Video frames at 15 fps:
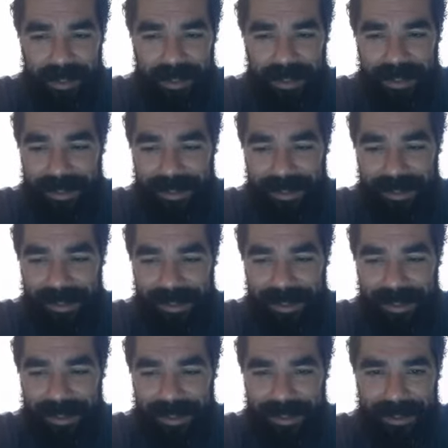It's like so
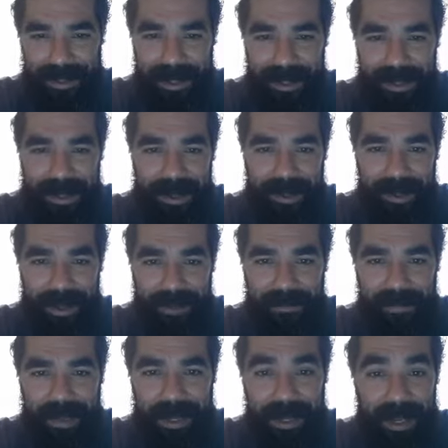uh, so yeah no
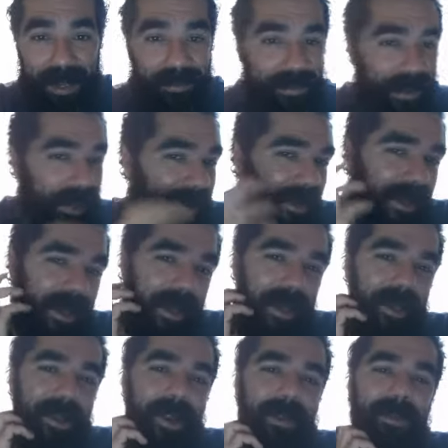I'm I'm proud of the
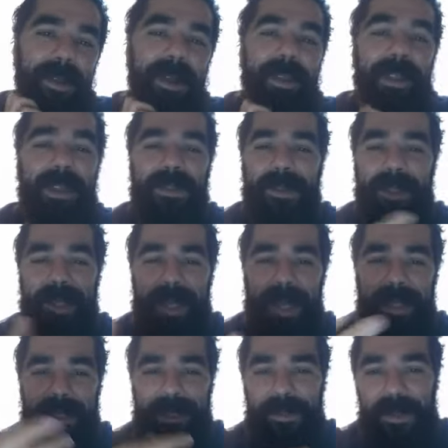hair. I'm proud. That's what the
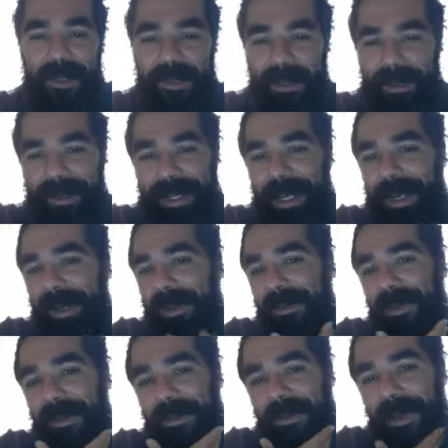guys in the military who get out and
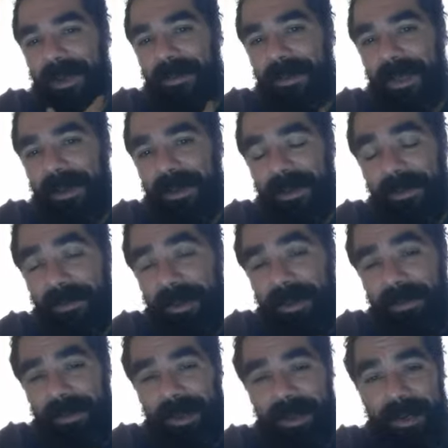grow the fucking beard, the
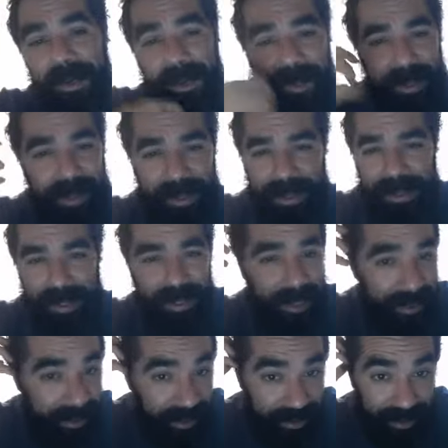freedom beard.
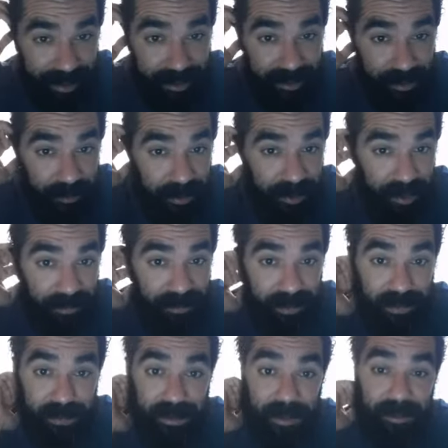It's like no, dude. Once you have
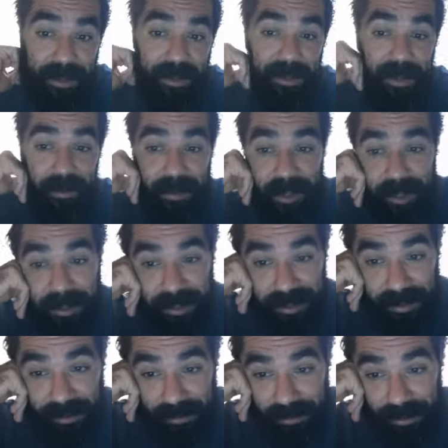to do something so much,
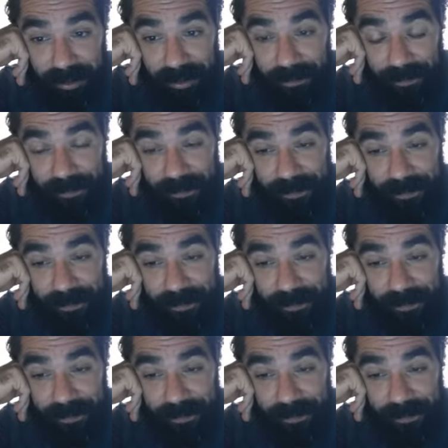it's the freedom.